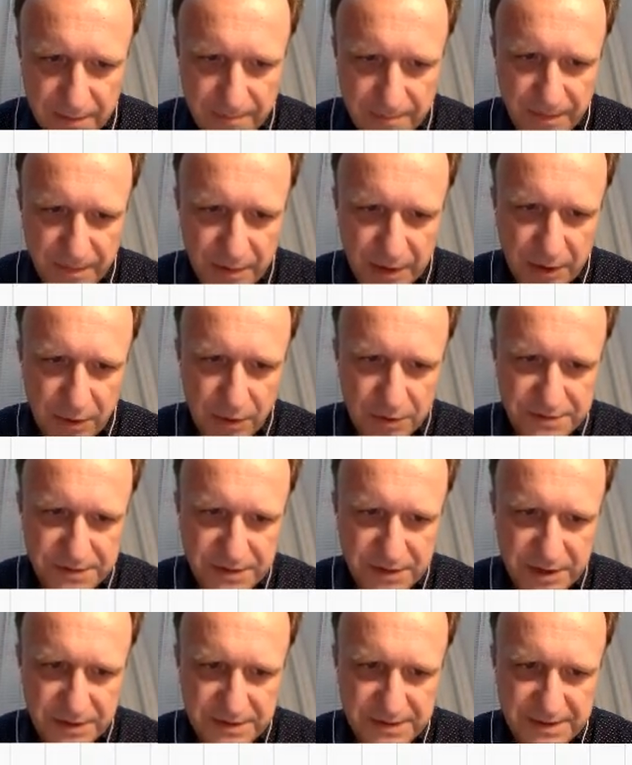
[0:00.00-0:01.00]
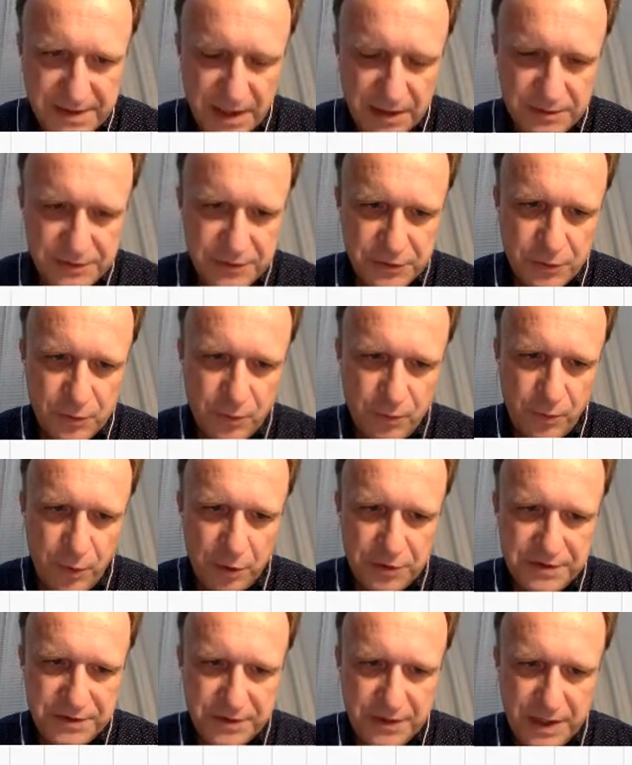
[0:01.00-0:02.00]
because it tells you
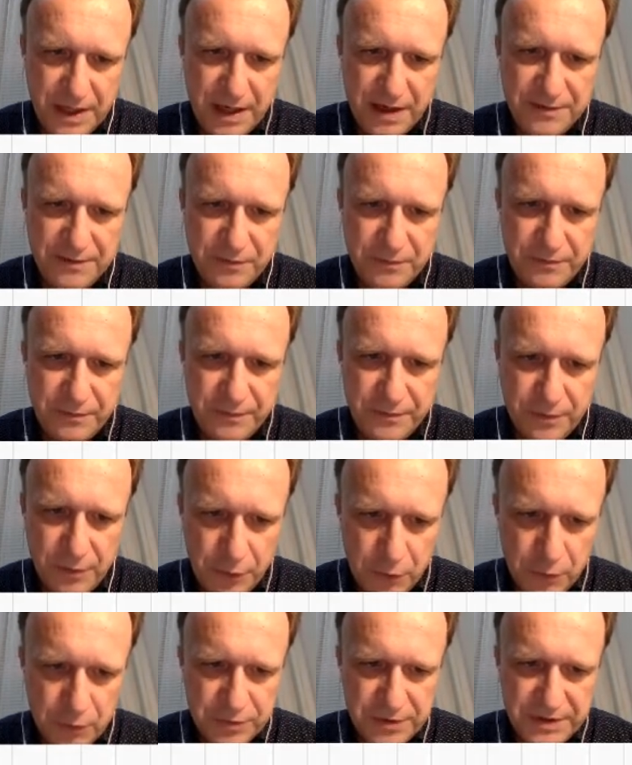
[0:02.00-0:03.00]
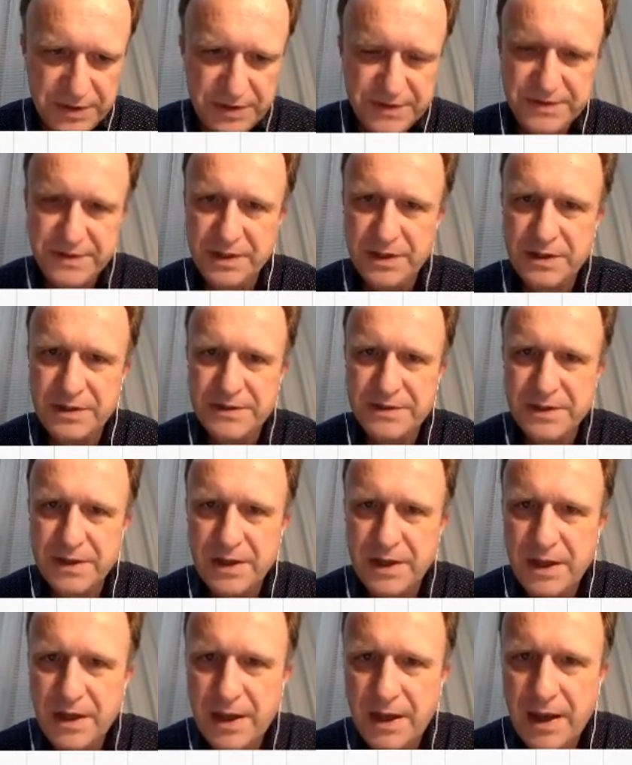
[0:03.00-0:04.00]
what kind of root this is,
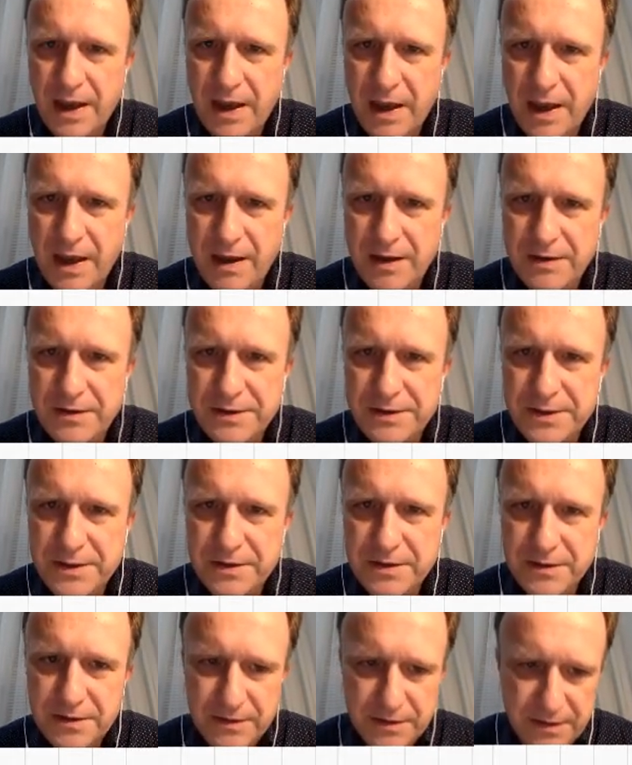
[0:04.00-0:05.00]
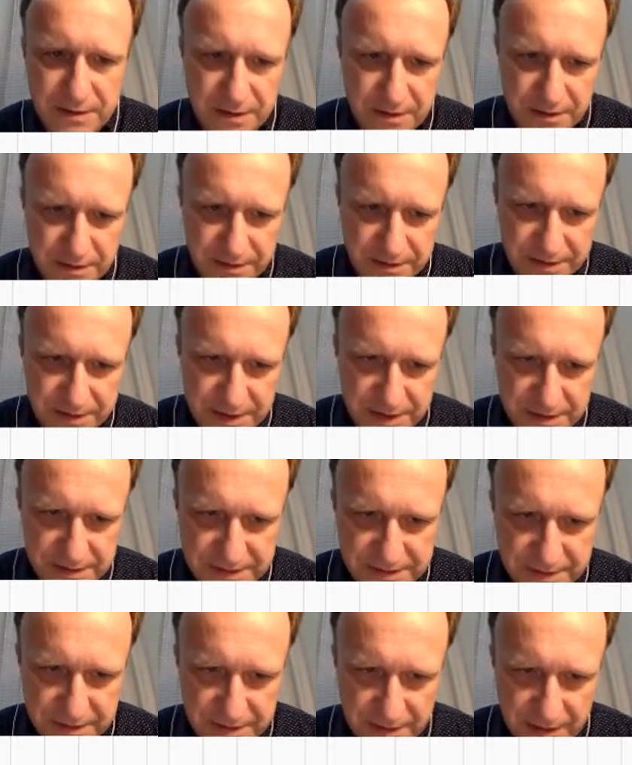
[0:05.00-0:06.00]
and
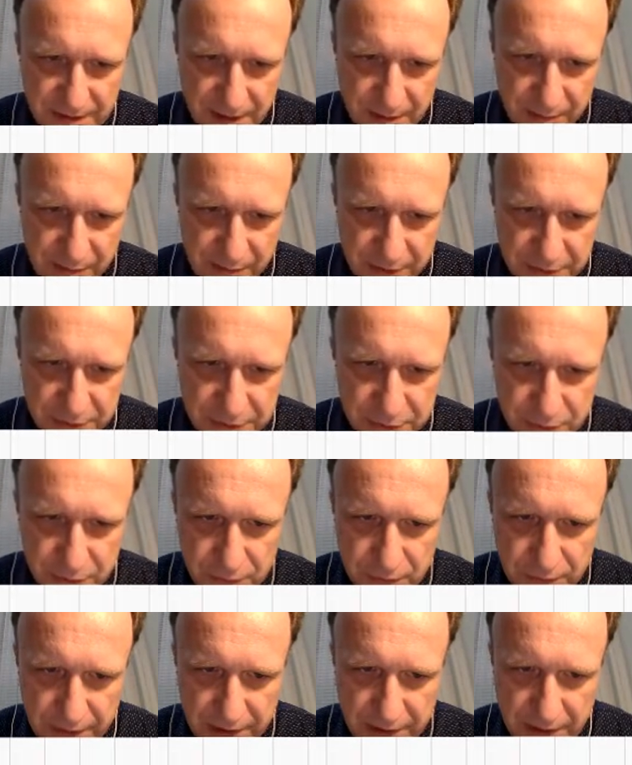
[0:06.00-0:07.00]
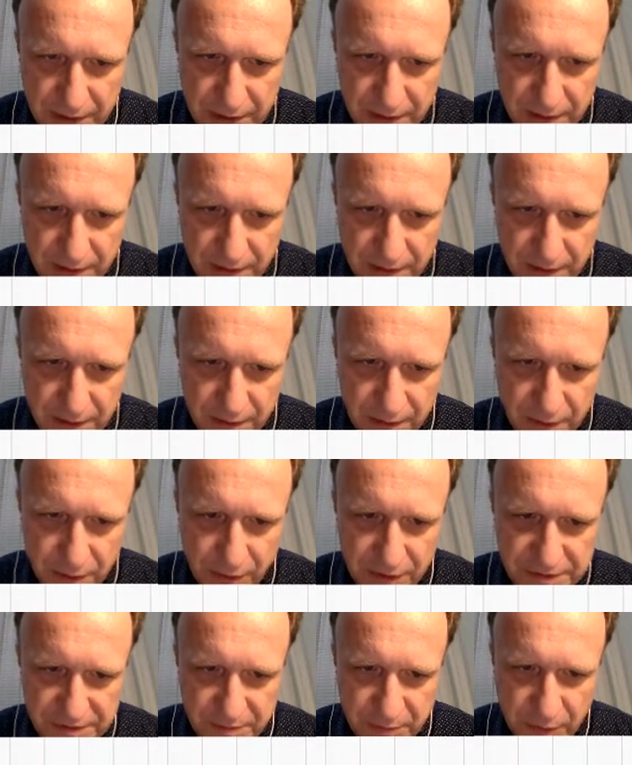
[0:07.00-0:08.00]
this number 2 here
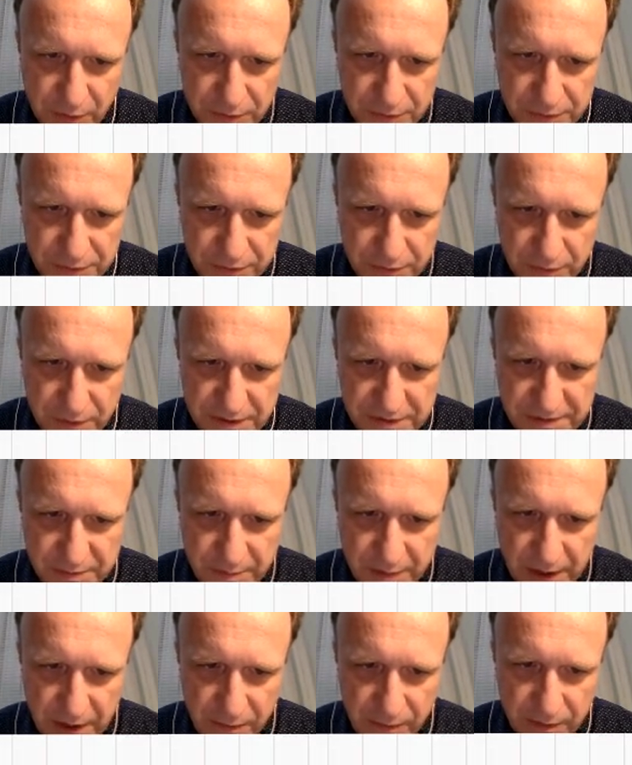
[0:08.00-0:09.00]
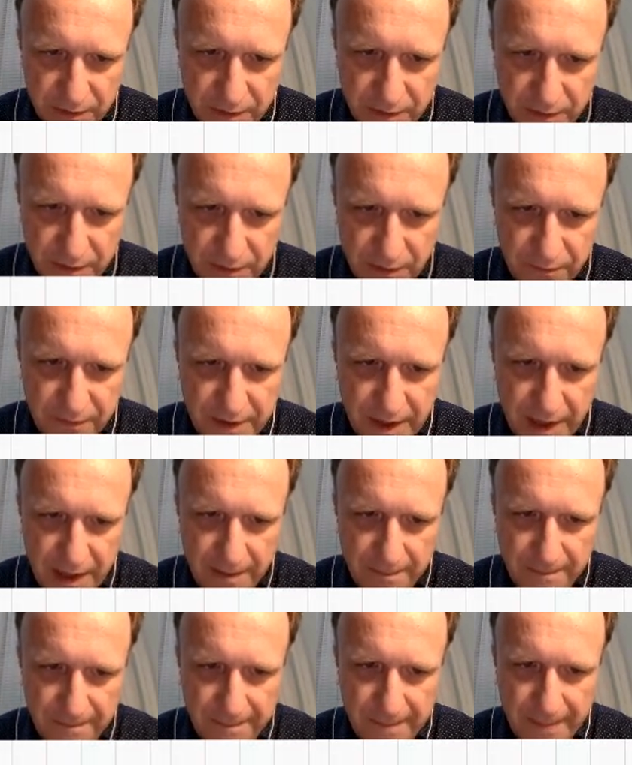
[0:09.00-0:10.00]
corresponds to this power of m.